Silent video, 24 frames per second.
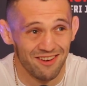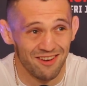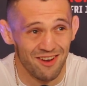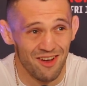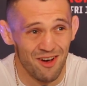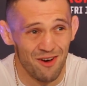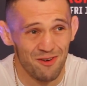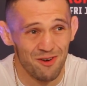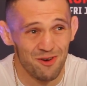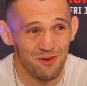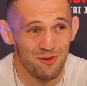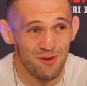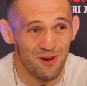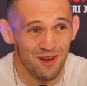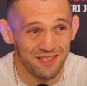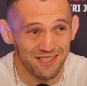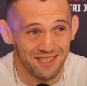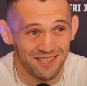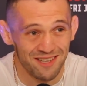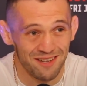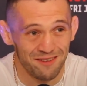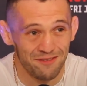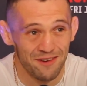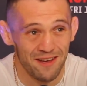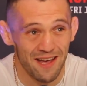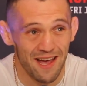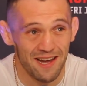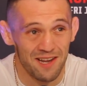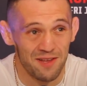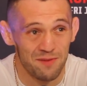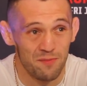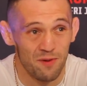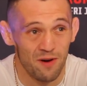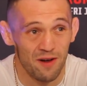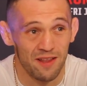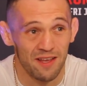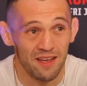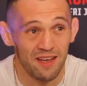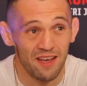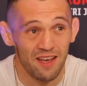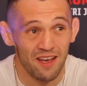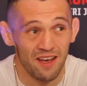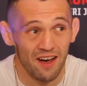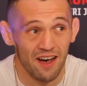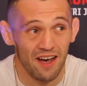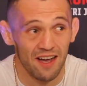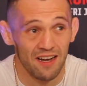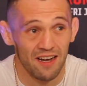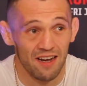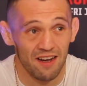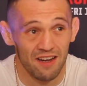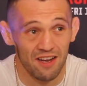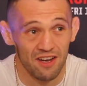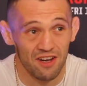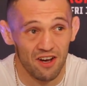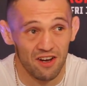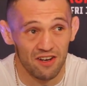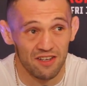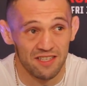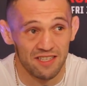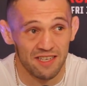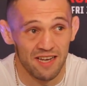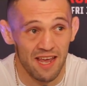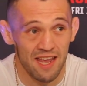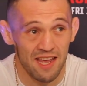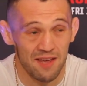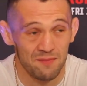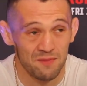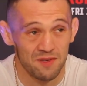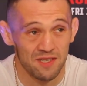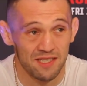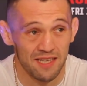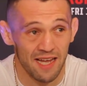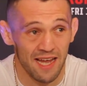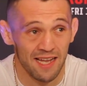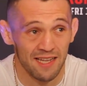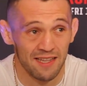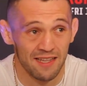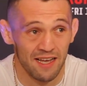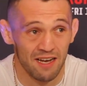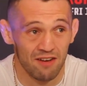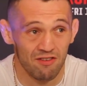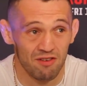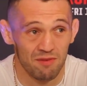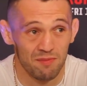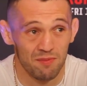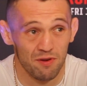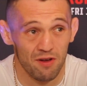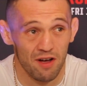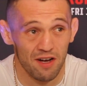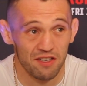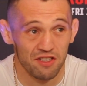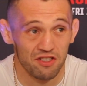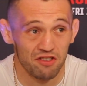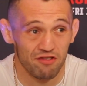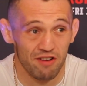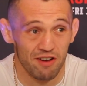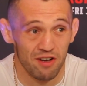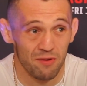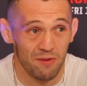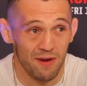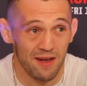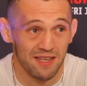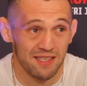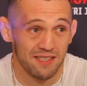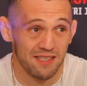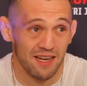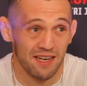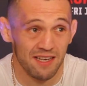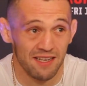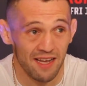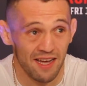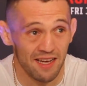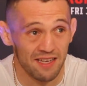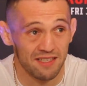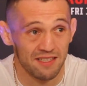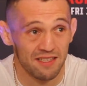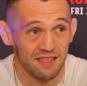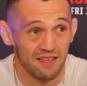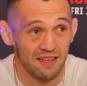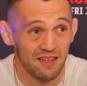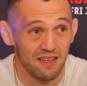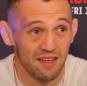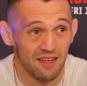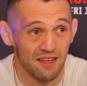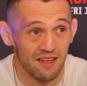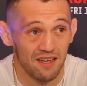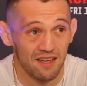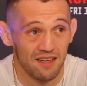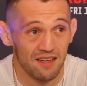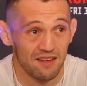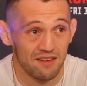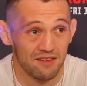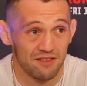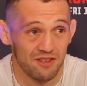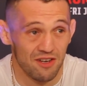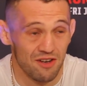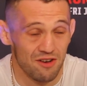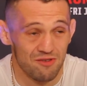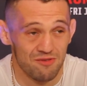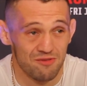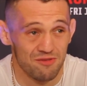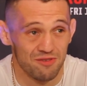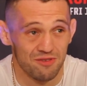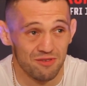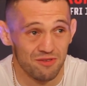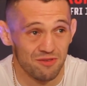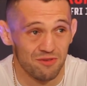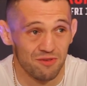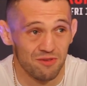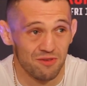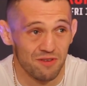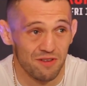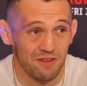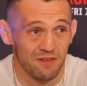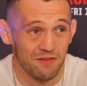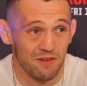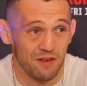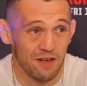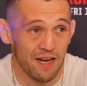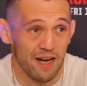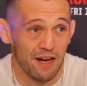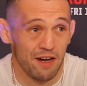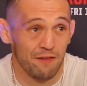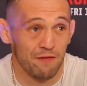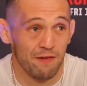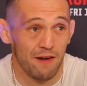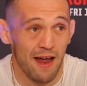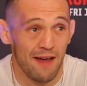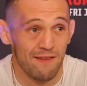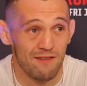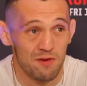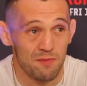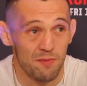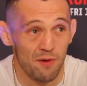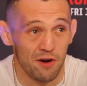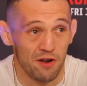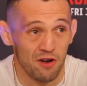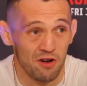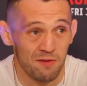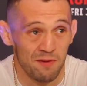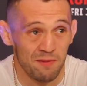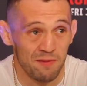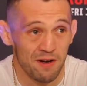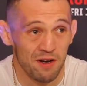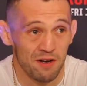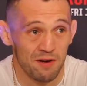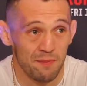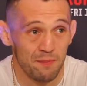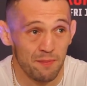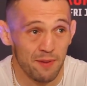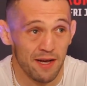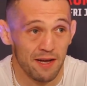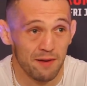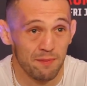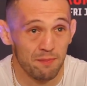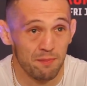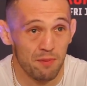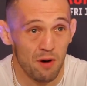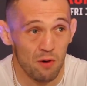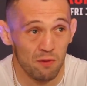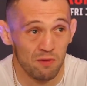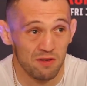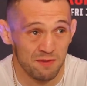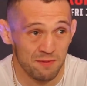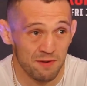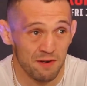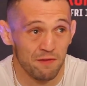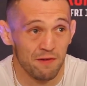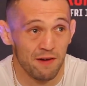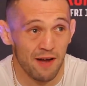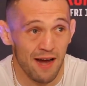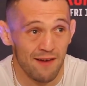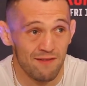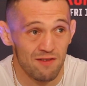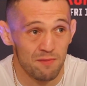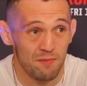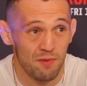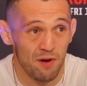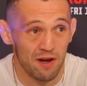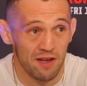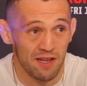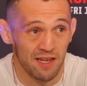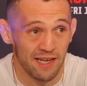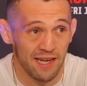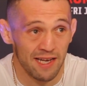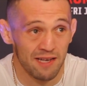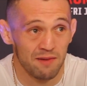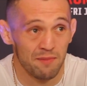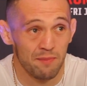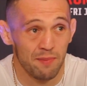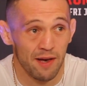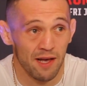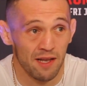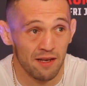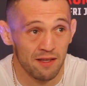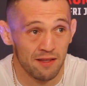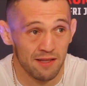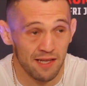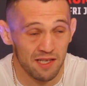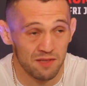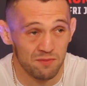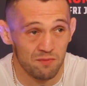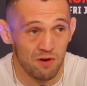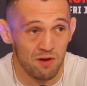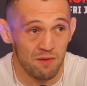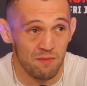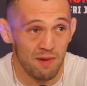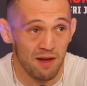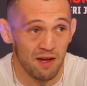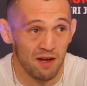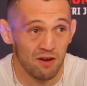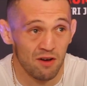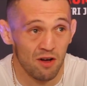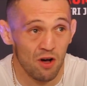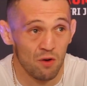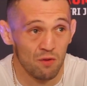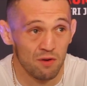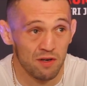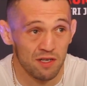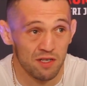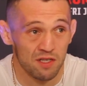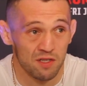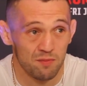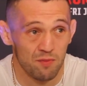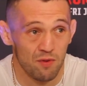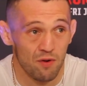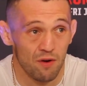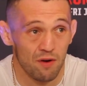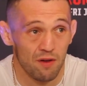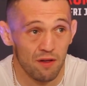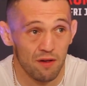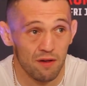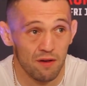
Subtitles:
No, there wasn't. If anybody, I literally got his name sent and I replied straight away saying yes. So it was, you're here for everybody. I'm here to pick opponents, here for everybody and get the belt. That's my main goal in this sport.